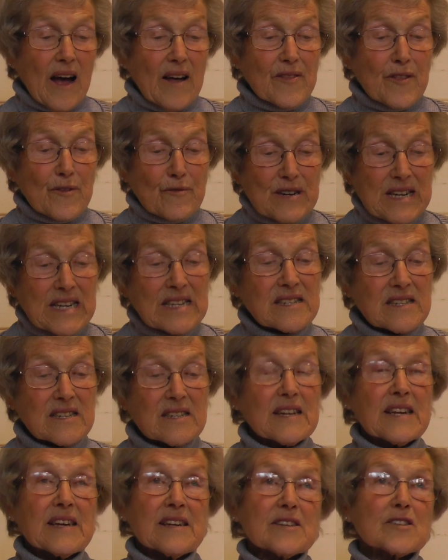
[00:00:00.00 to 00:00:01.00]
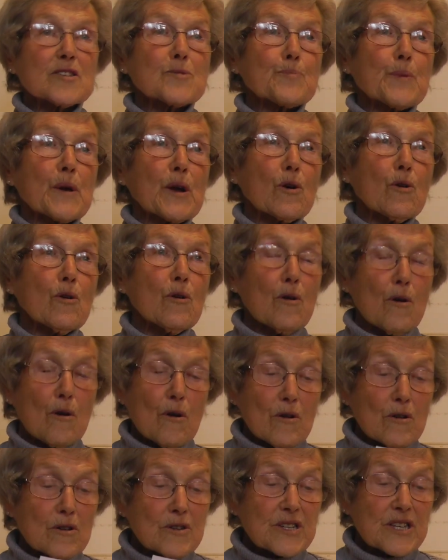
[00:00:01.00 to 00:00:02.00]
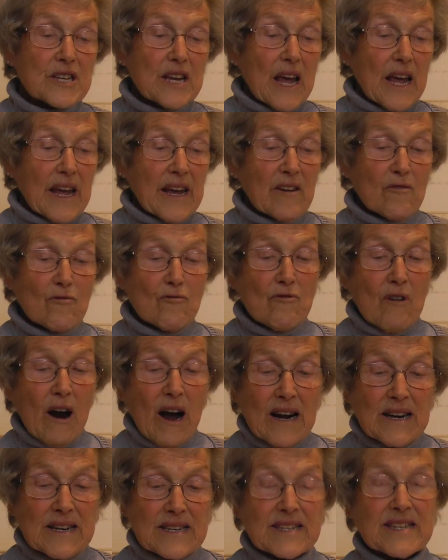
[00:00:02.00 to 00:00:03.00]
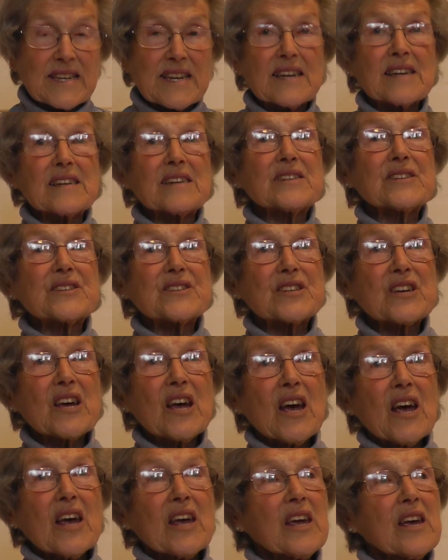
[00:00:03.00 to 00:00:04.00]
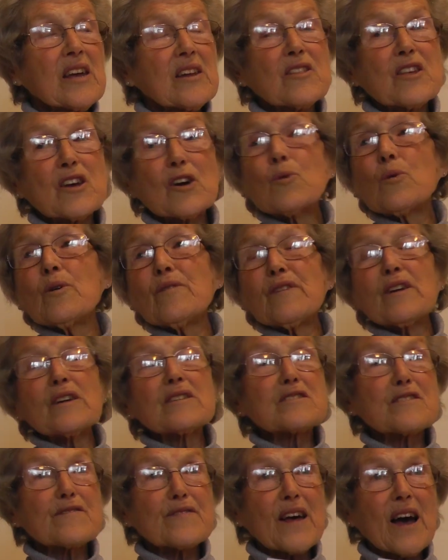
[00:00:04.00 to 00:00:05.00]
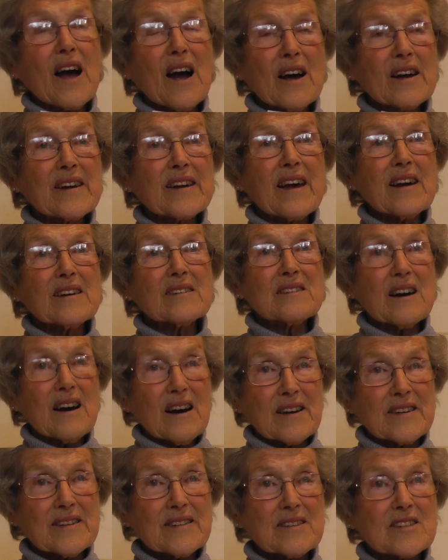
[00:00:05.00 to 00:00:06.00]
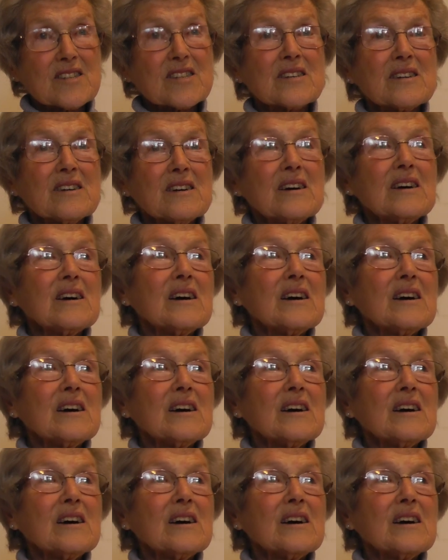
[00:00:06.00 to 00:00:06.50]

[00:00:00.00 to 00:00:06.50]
the reason is because it rises in the equivalent of the Highgate Heights